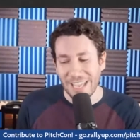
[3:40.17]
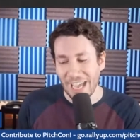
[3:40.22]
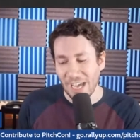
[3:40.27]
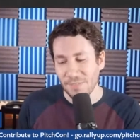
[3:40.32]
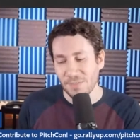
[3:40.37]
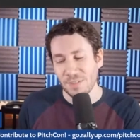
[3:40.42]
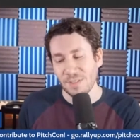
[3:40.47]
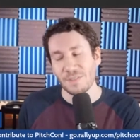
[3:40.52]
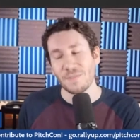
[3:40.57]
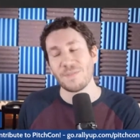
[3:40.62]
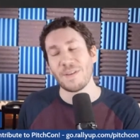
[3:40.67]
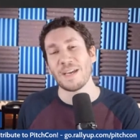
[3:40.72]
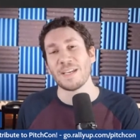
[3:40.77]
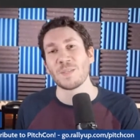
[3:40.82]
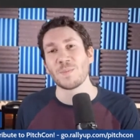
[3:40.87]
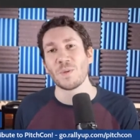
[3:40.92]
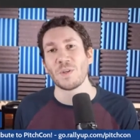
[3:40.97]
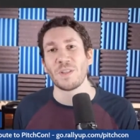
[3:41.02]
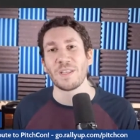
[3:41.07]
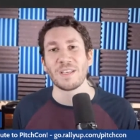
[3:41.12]
after the
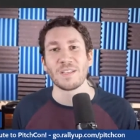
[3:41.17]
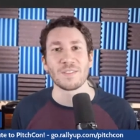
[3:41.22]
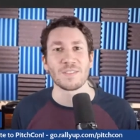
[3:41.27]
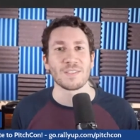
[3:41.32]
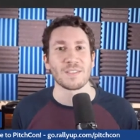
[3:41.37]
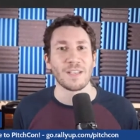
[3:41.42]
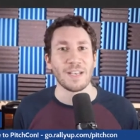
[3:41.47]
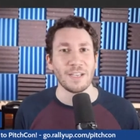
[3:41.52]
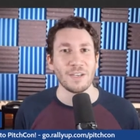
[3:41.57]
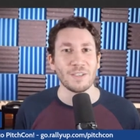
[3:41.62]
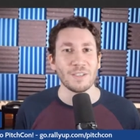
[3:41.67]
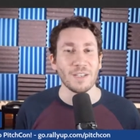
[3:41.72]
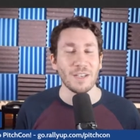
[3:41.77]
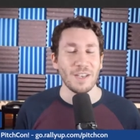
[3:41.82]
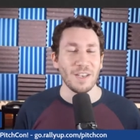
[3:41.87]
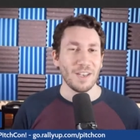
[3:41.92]
fastball and slider,